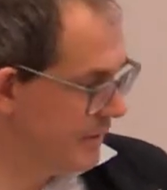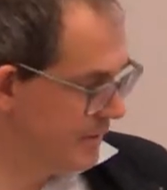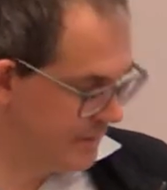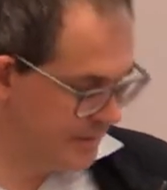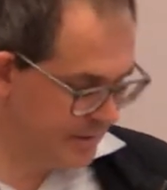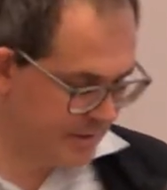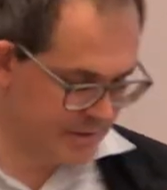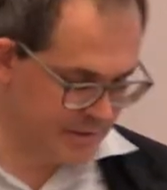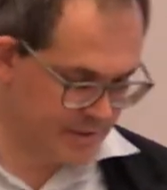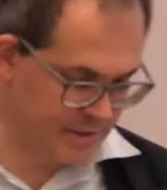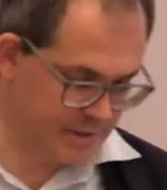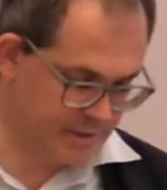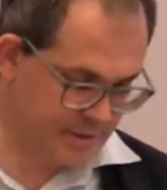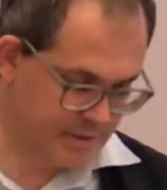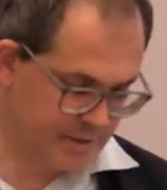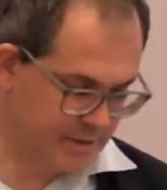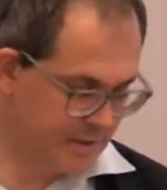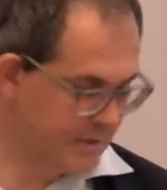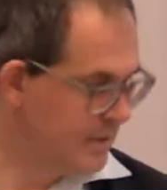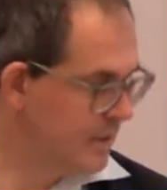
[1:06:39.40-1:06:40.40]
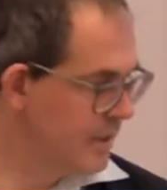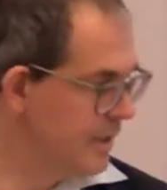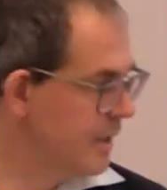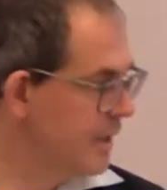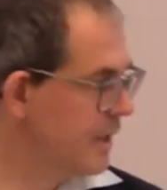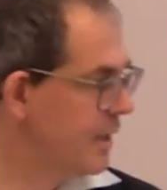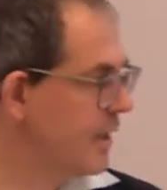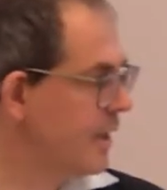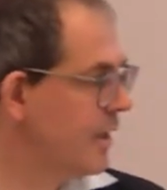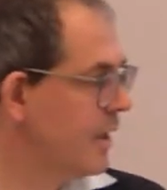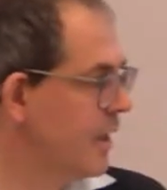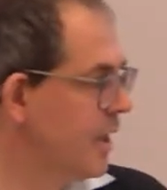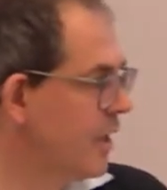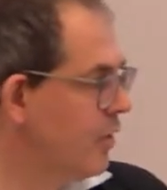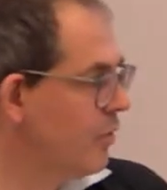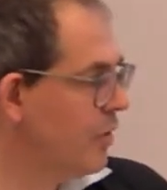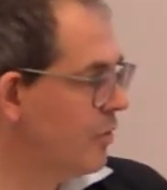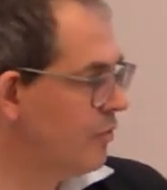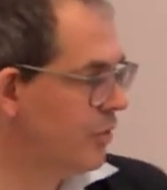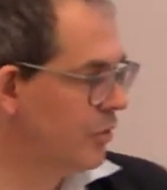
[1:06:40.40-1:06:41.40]
did
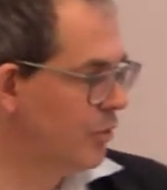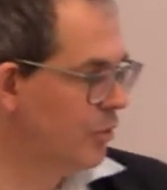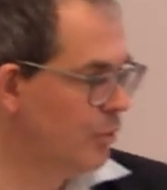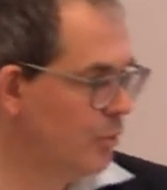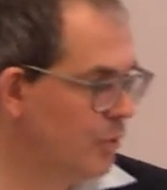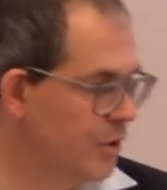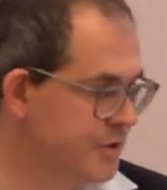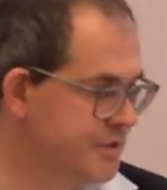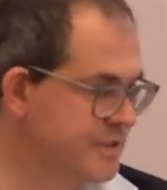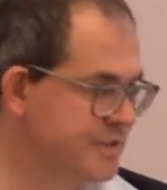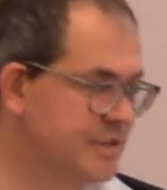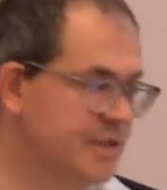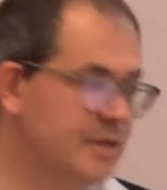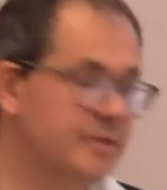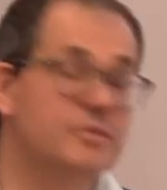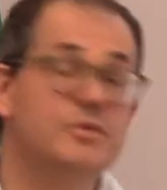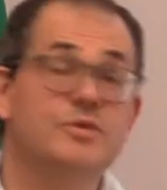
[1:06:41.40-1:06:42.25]
our role was